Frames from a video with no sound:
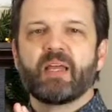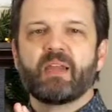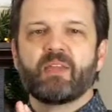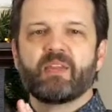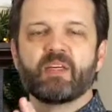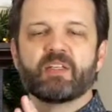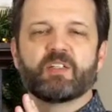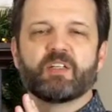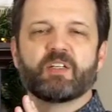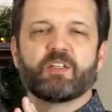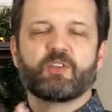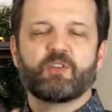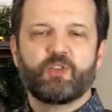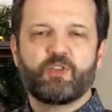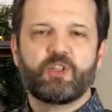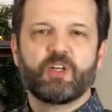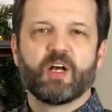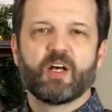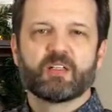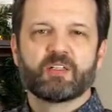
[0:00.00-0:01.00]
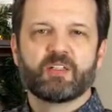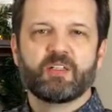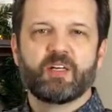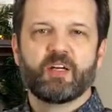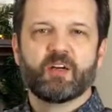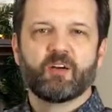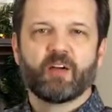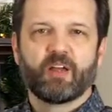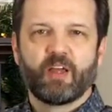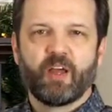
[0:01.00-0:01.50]
This is just
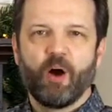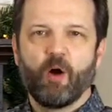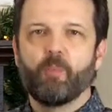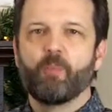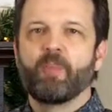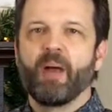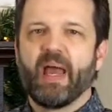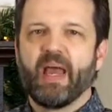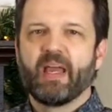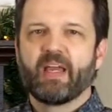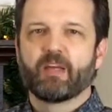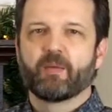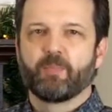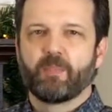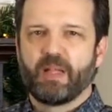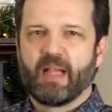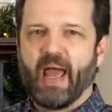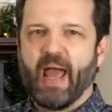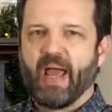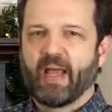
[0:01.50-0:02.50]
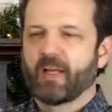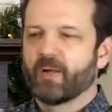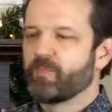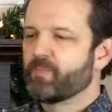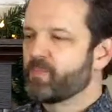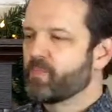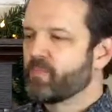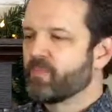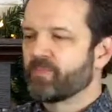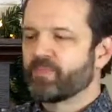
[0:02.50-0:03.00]
nearly opaque black.
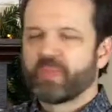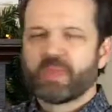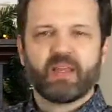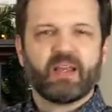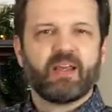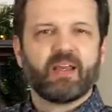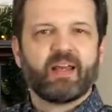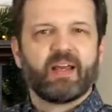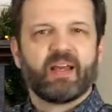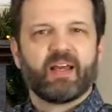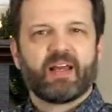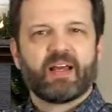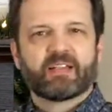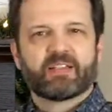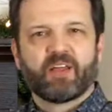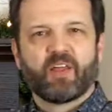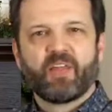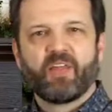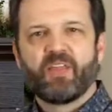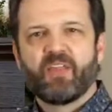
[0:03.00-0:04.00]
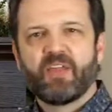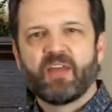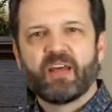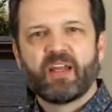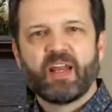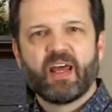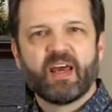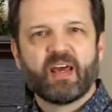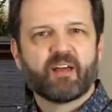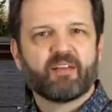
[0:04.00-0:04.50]
It has a
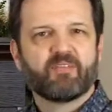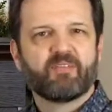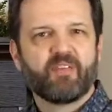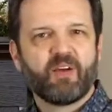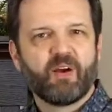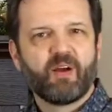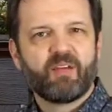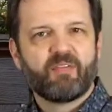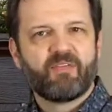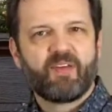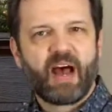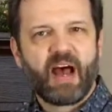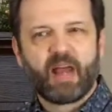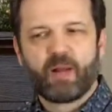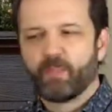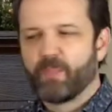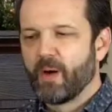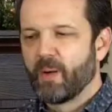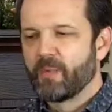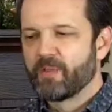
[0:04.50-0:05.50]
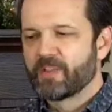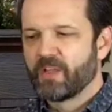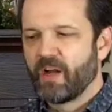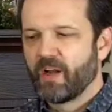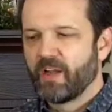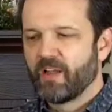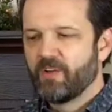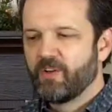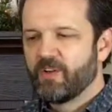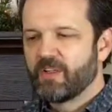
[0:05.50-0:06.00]
thin head of very fine bubbles
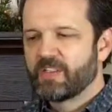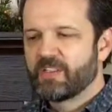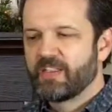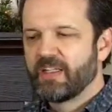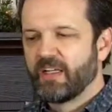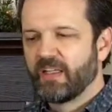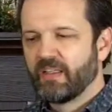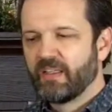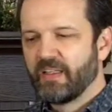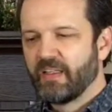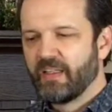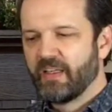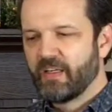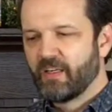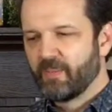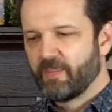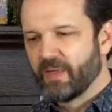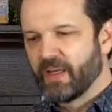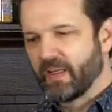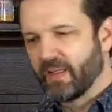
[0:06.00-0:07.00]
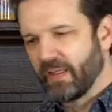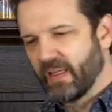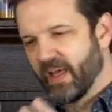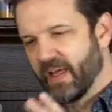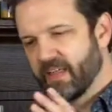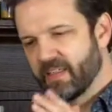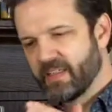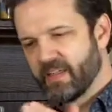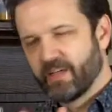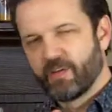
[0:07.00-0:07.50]
on it. You can see a little bit of
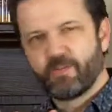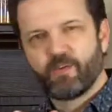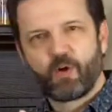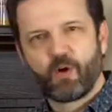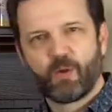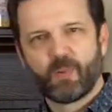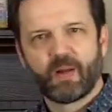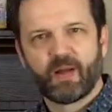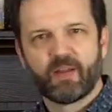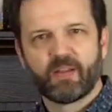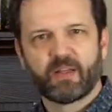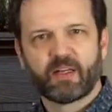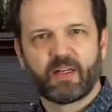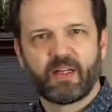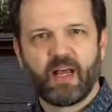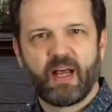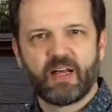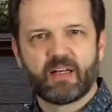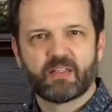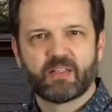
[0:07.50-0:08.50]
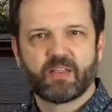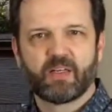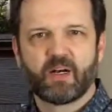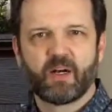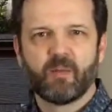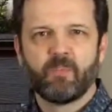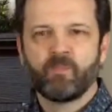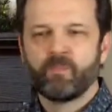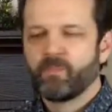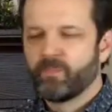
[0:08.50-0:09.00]
lacing forming on the glass
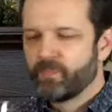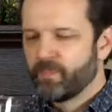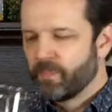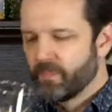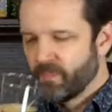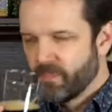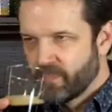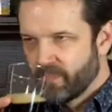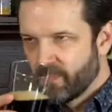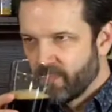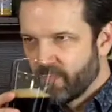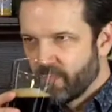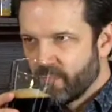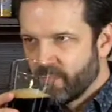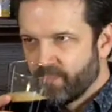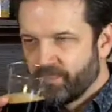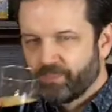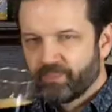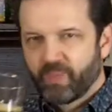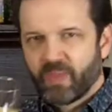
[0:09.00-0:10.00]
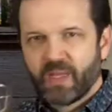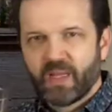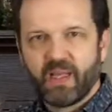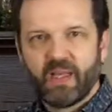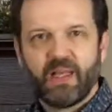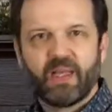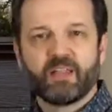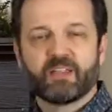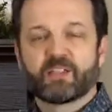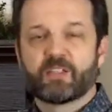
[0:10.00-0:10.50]
there.
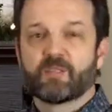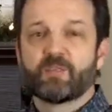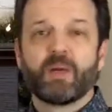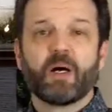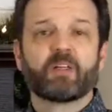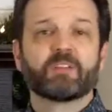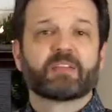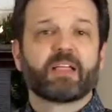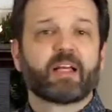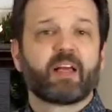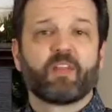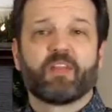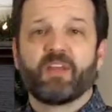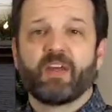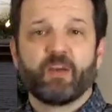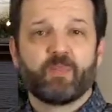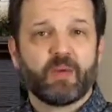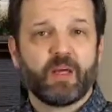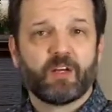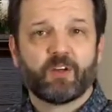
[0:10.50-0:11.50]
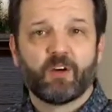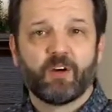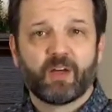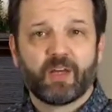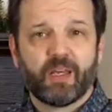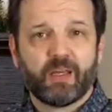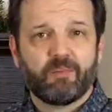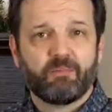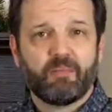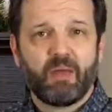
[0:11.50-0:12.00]
It smells like a thin mint
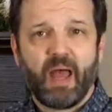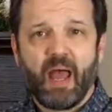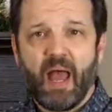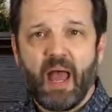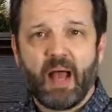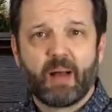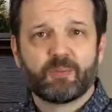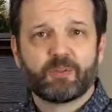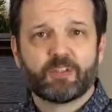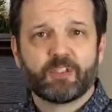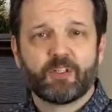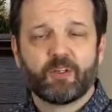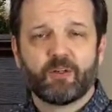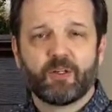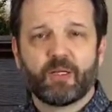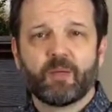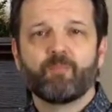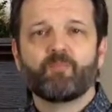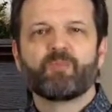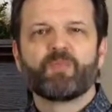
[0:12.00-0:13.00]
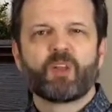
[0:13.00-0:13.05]
cookie, absolutely.